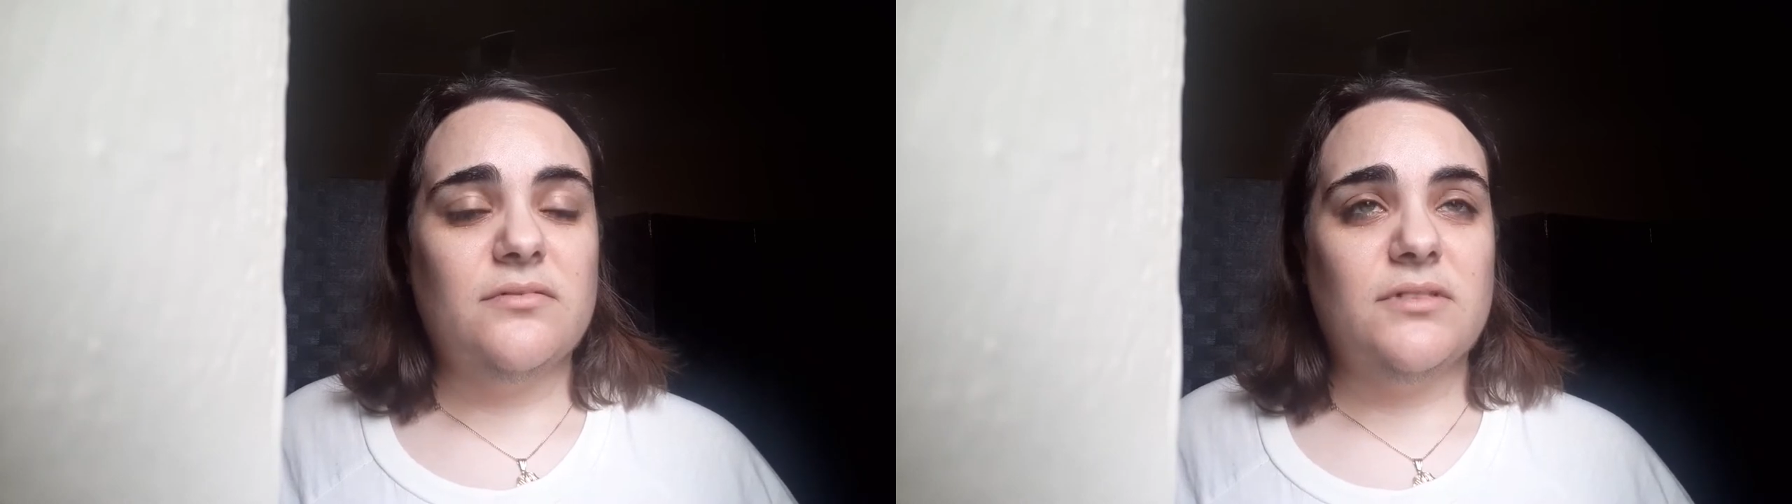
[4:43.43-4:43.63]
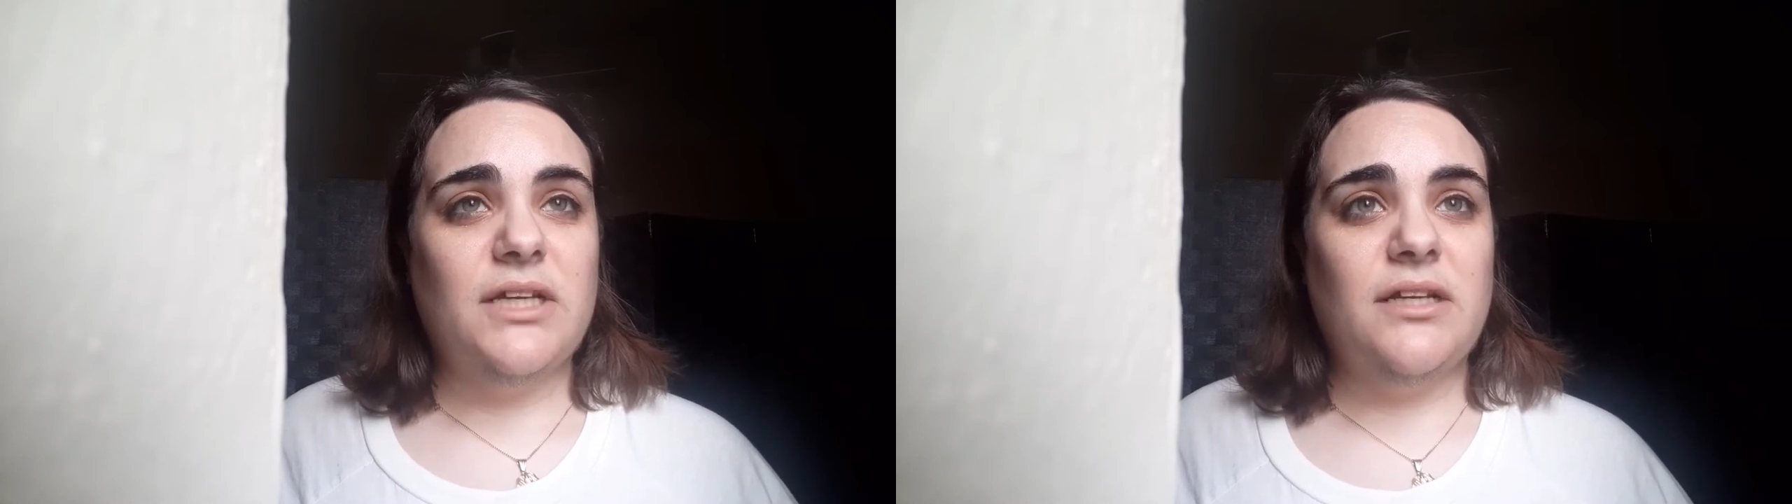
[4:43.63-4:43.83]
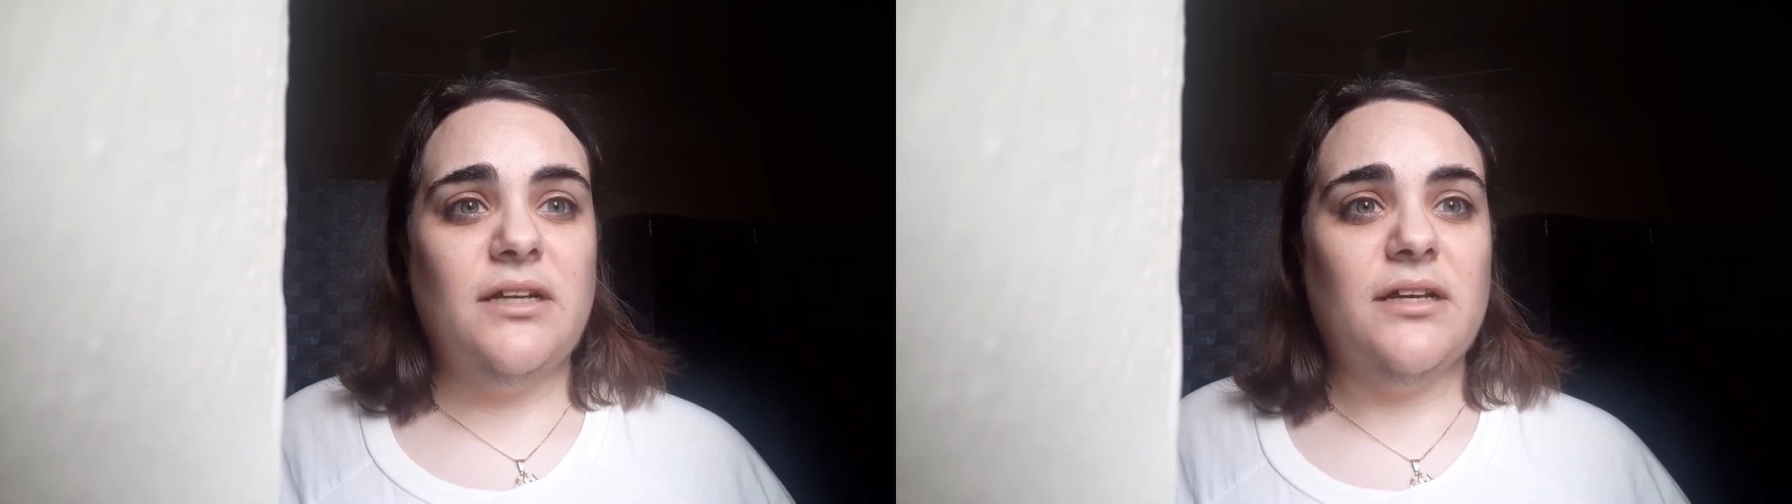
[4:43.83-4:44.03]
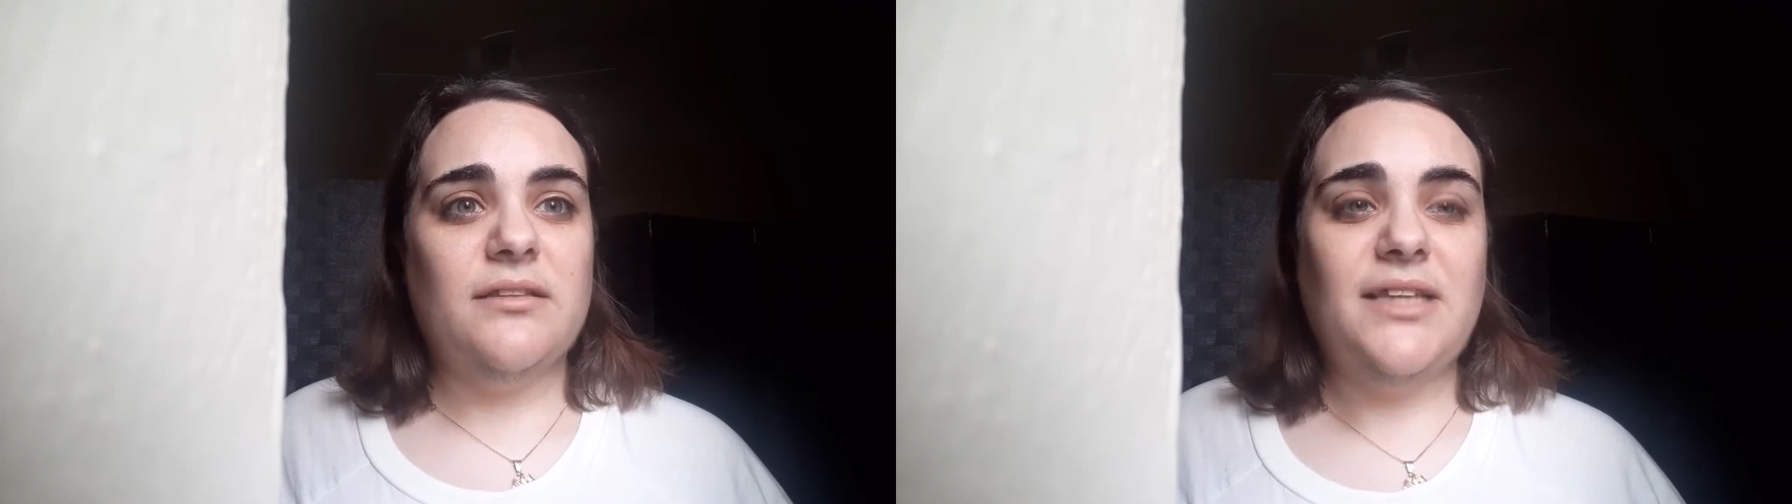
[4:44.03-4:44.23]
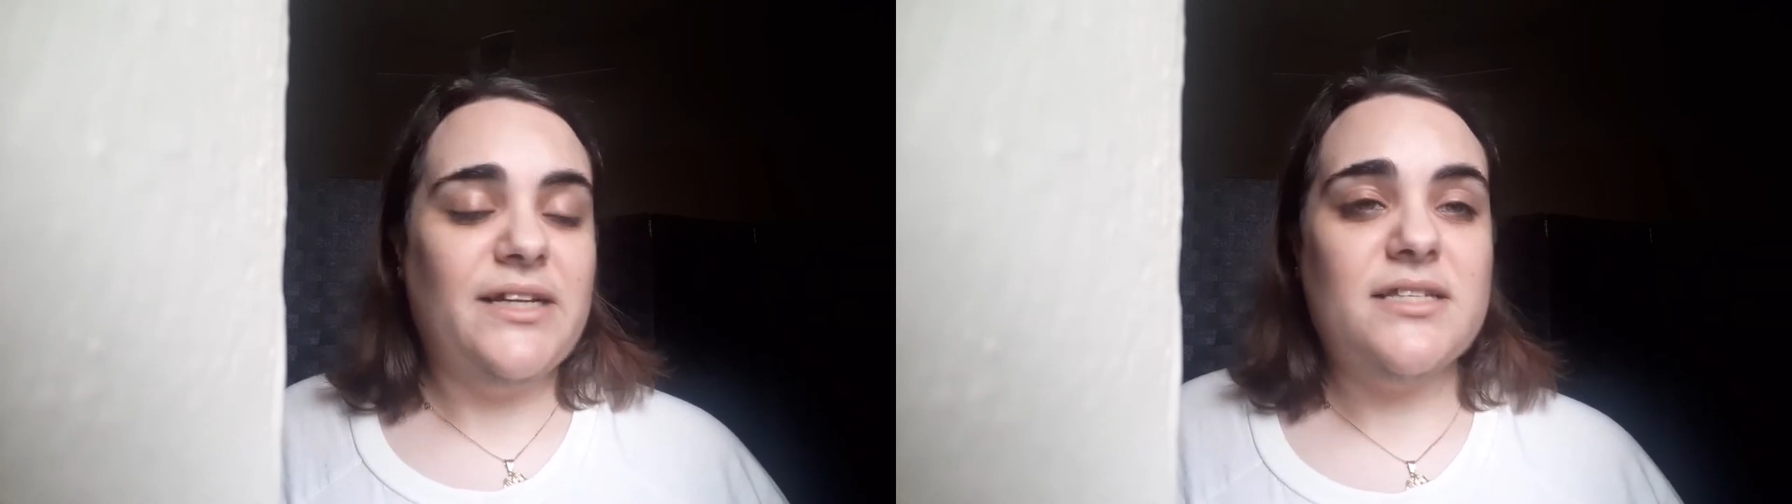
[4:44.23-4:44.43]
And
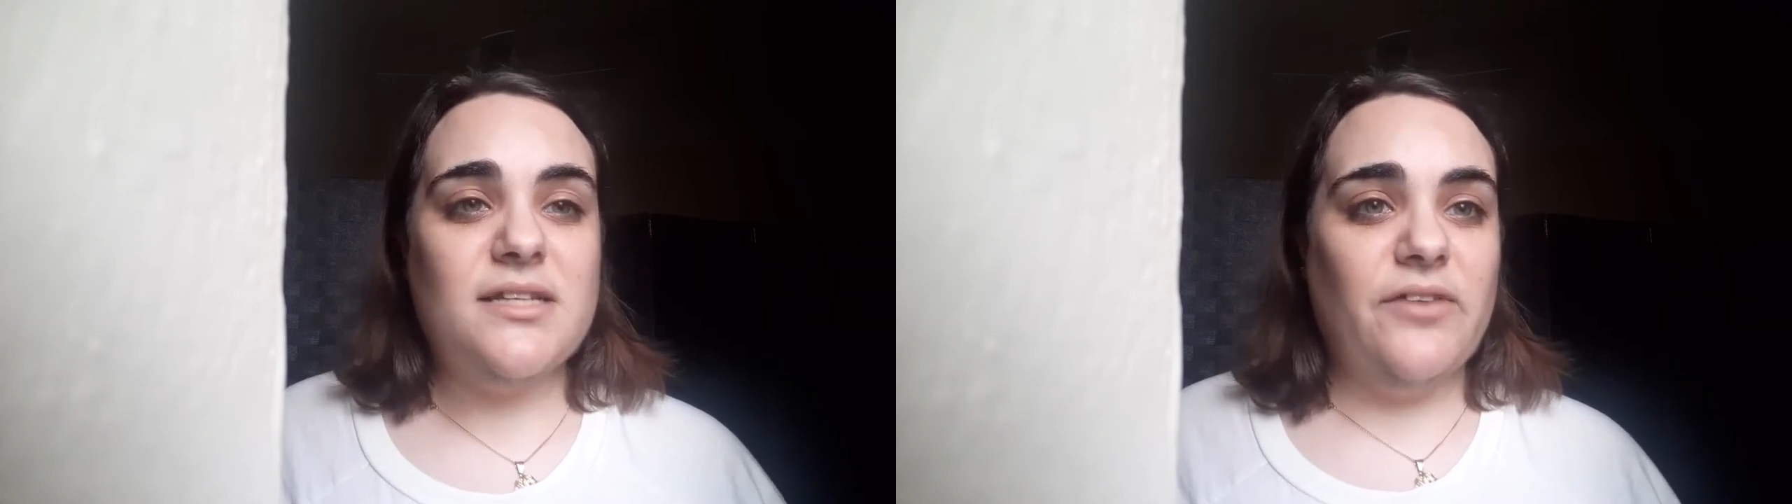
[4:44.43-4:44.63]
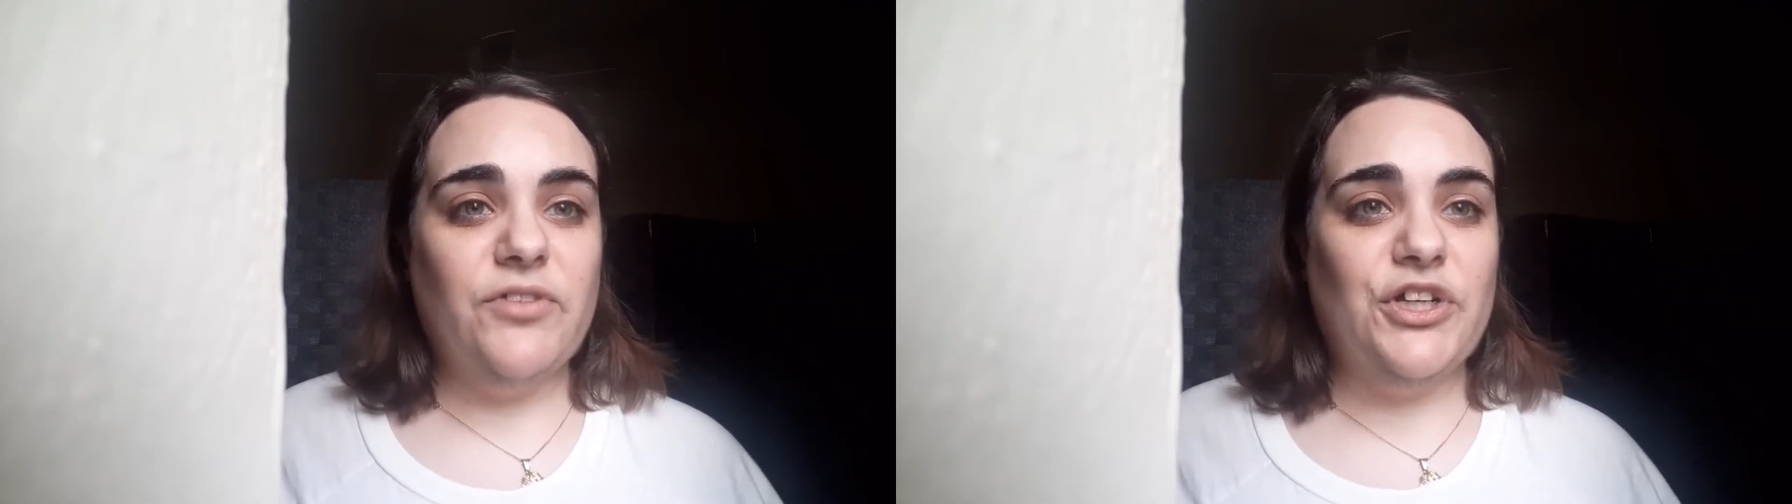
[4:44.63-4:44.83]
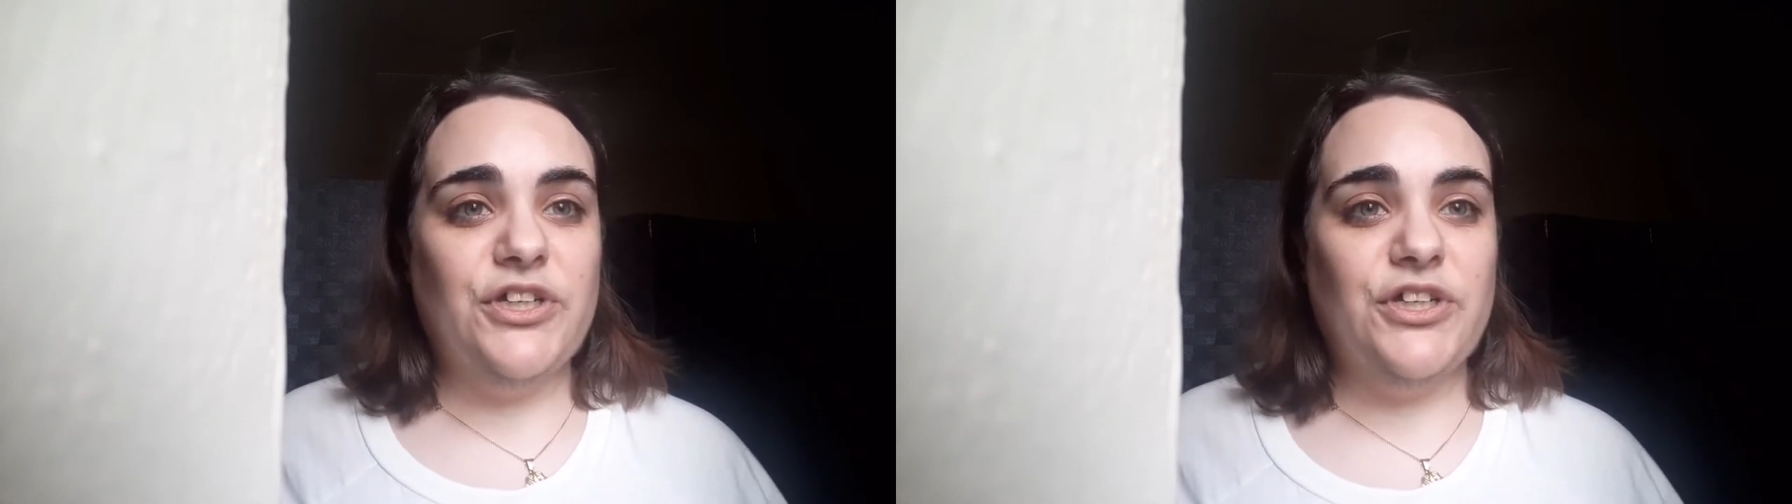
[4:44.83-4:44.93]
that is not very